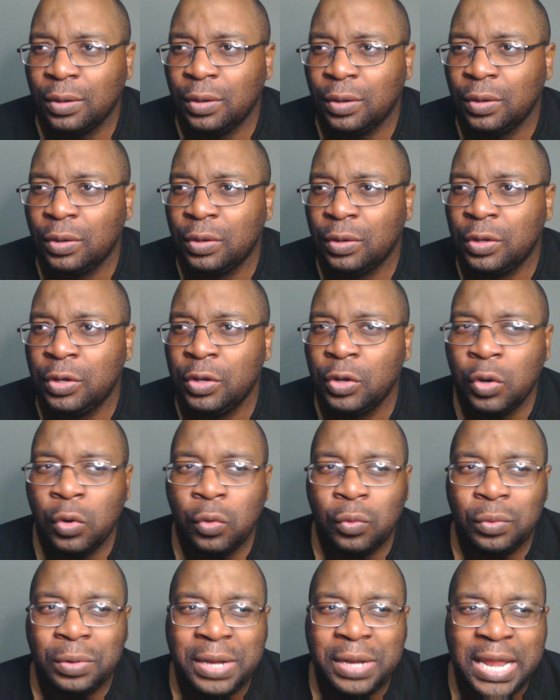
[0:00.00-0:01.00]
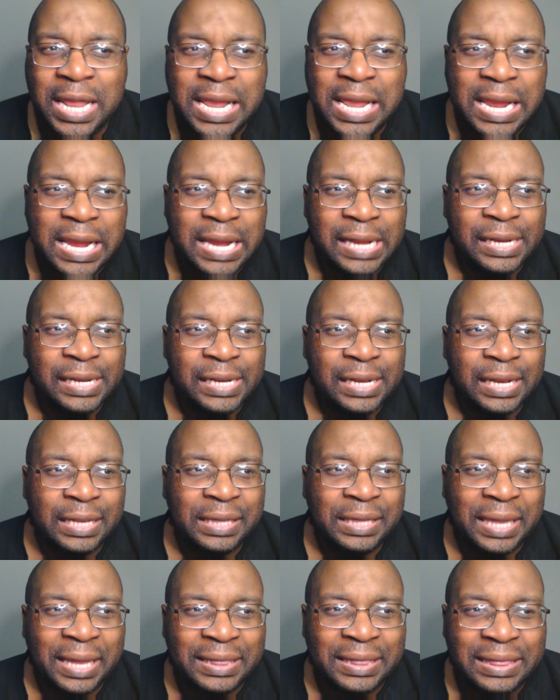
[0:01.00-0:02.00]
you don't need
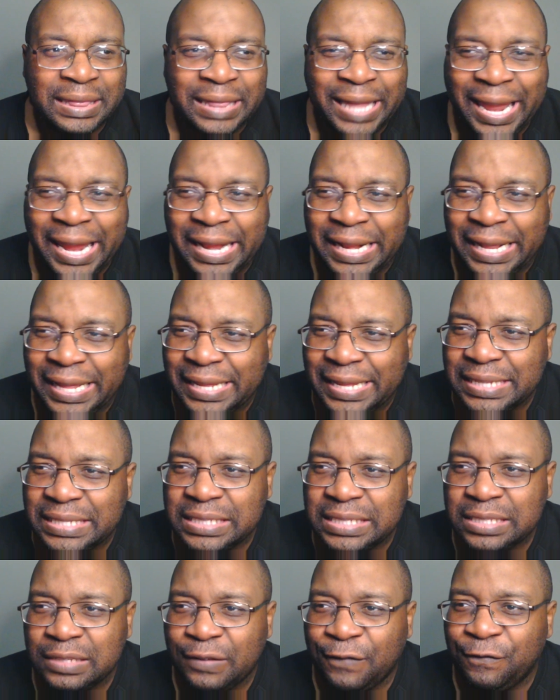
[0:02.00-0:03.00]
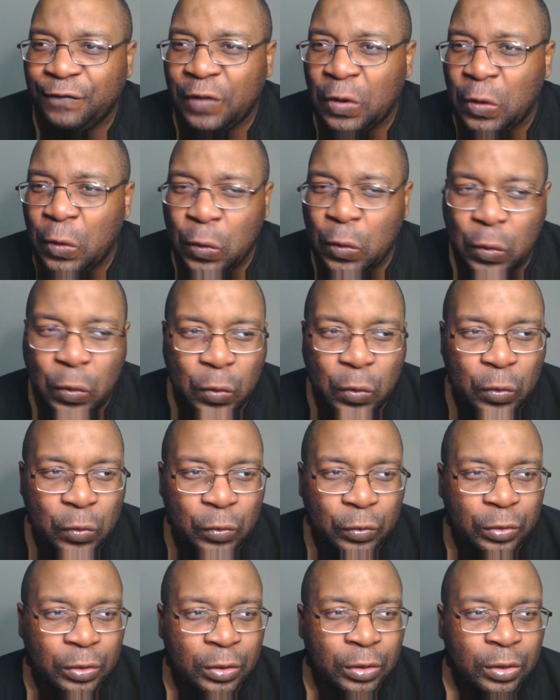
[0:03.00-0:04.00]
the latest
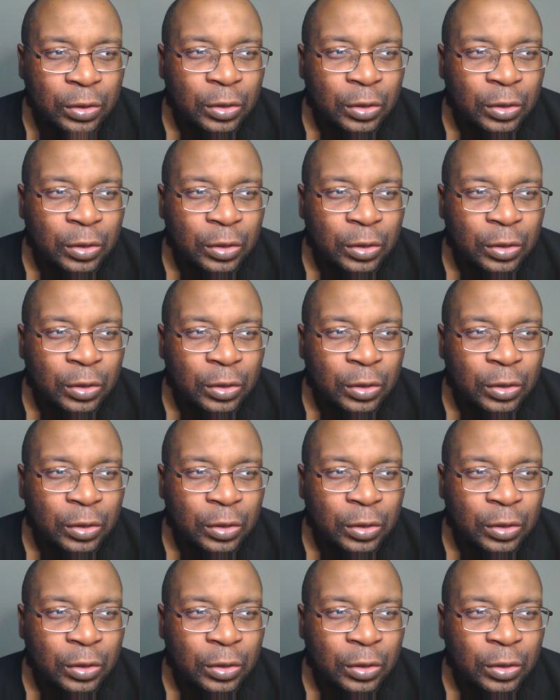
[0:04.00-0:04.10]
phone.